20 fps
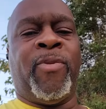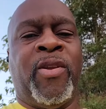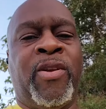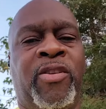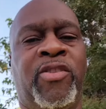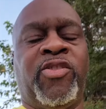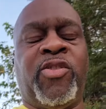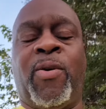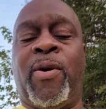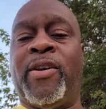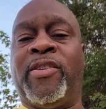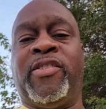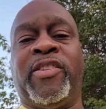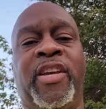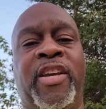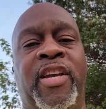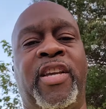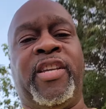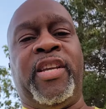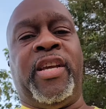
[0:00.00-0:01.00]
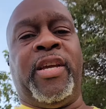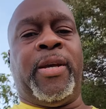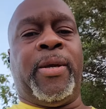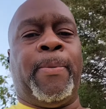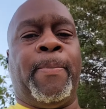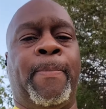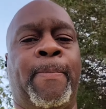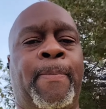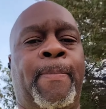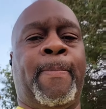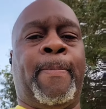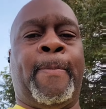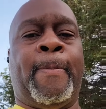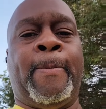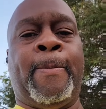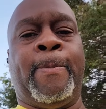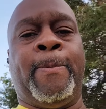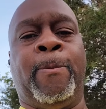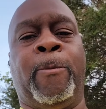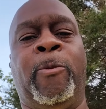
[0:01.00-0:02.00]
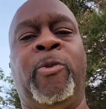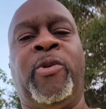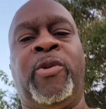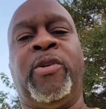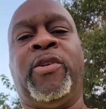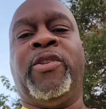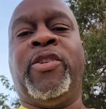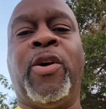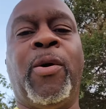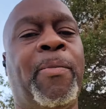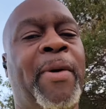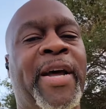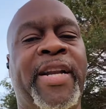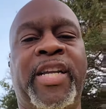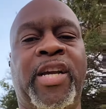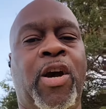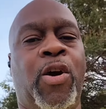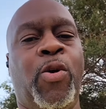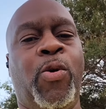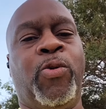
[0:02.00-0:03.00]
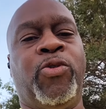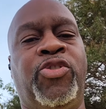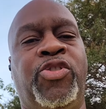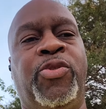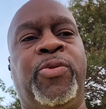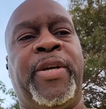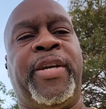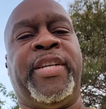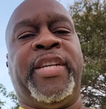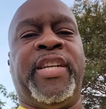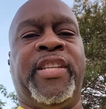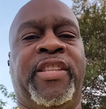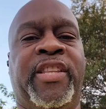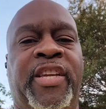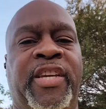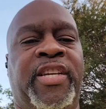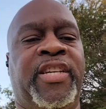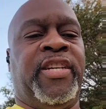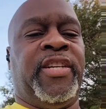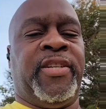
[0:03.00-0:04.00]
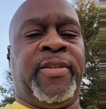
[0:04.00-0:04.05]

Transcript: So I say again, nobody owes you anything.